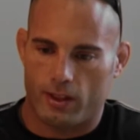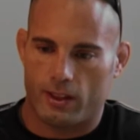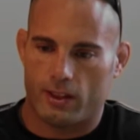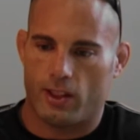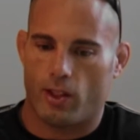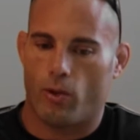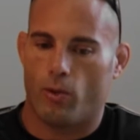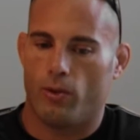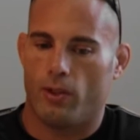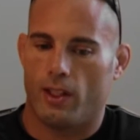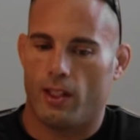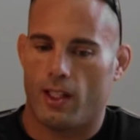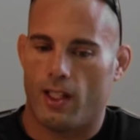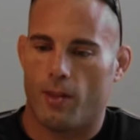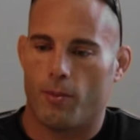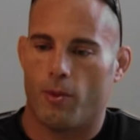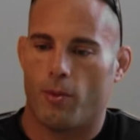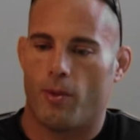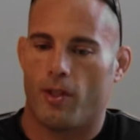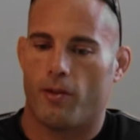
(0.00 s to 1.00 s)
He's the only
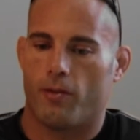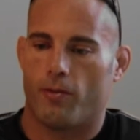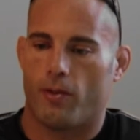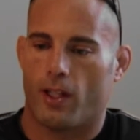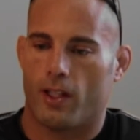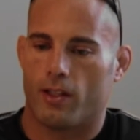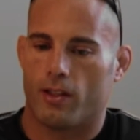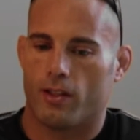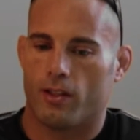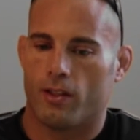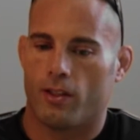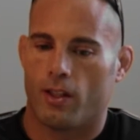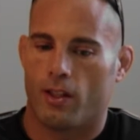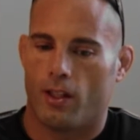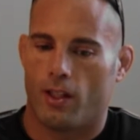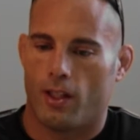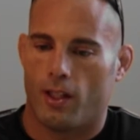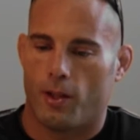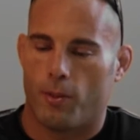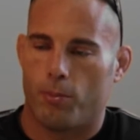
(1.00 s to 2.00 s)
MMA fighter
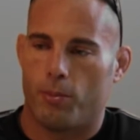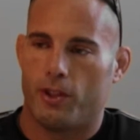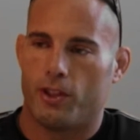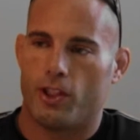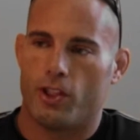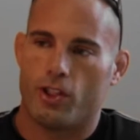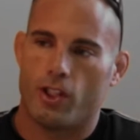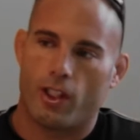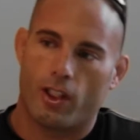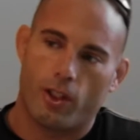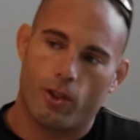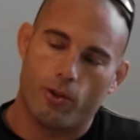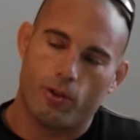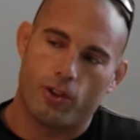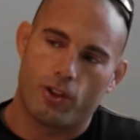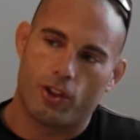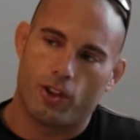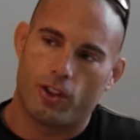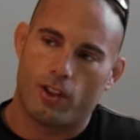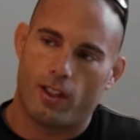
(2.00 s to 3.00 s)
BJJ
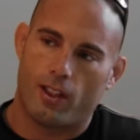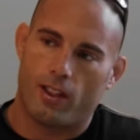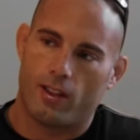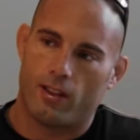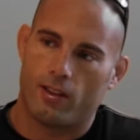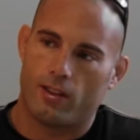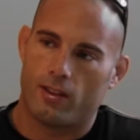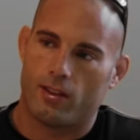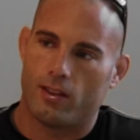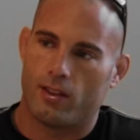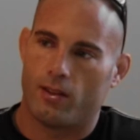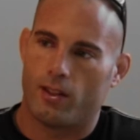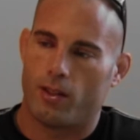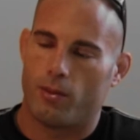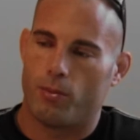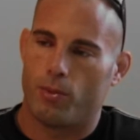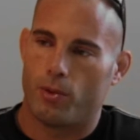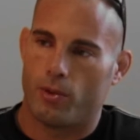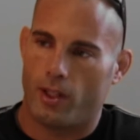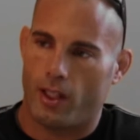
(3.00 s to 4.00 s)
coach in
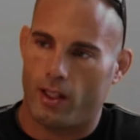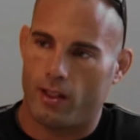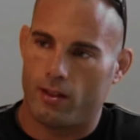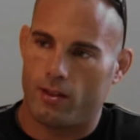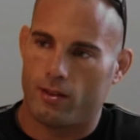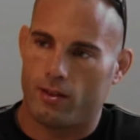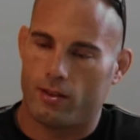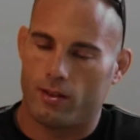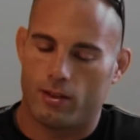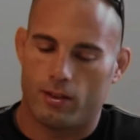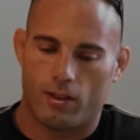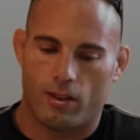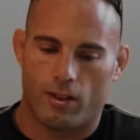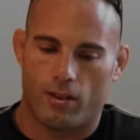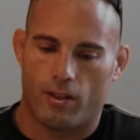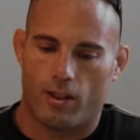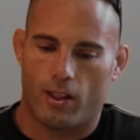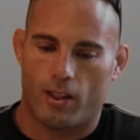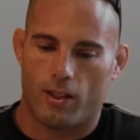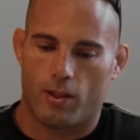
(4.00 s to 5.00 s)
Phuket
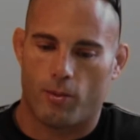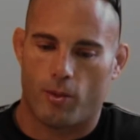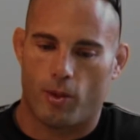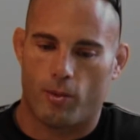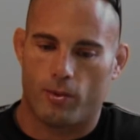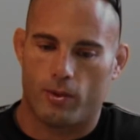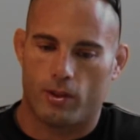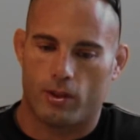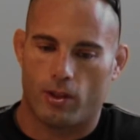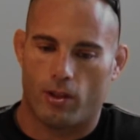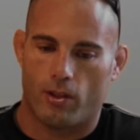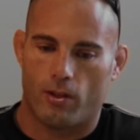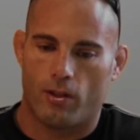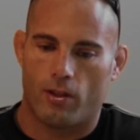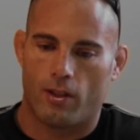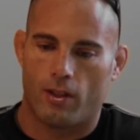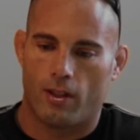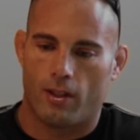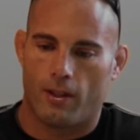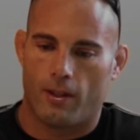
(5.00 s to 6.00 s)
at the moment.
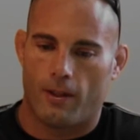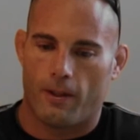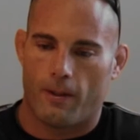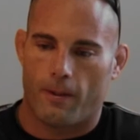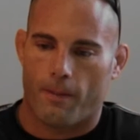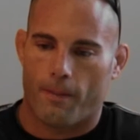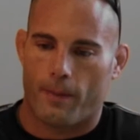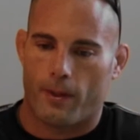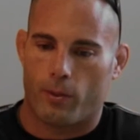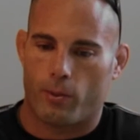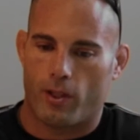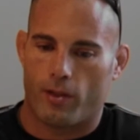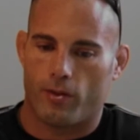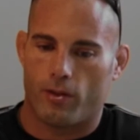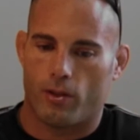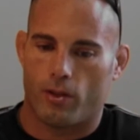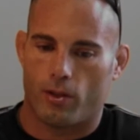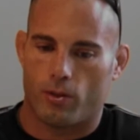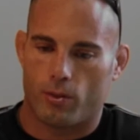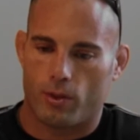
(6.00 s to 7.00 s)
So we have
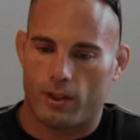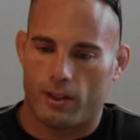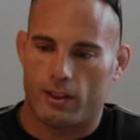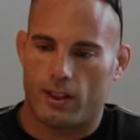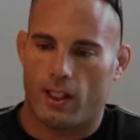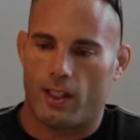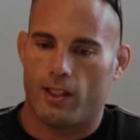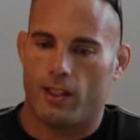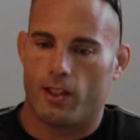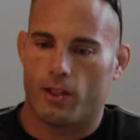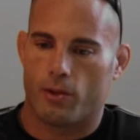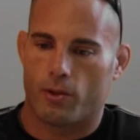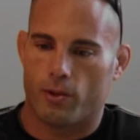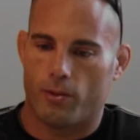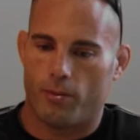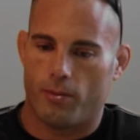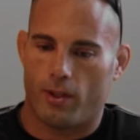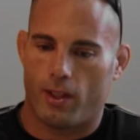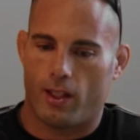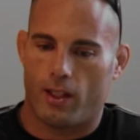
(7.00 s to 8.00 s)
a really tight-knit
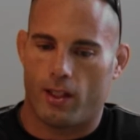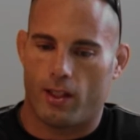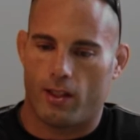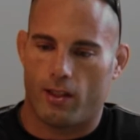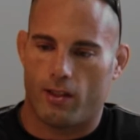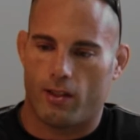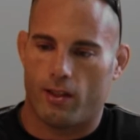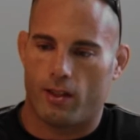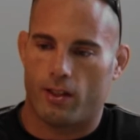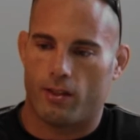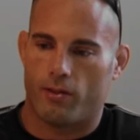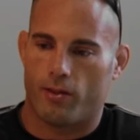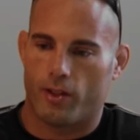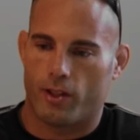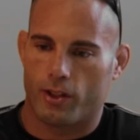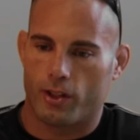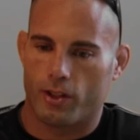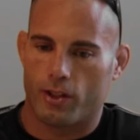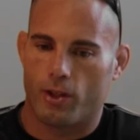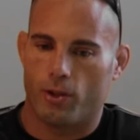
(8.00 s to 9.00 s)
group and a
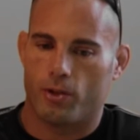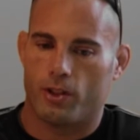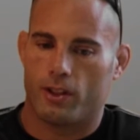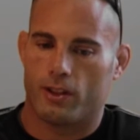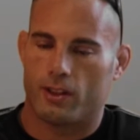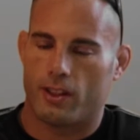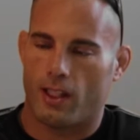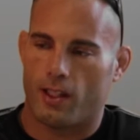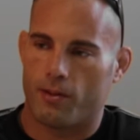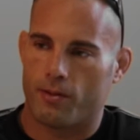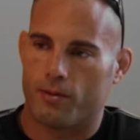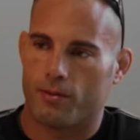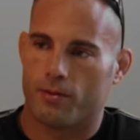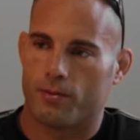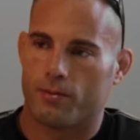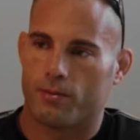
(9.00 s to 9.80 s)
very good coaching staff.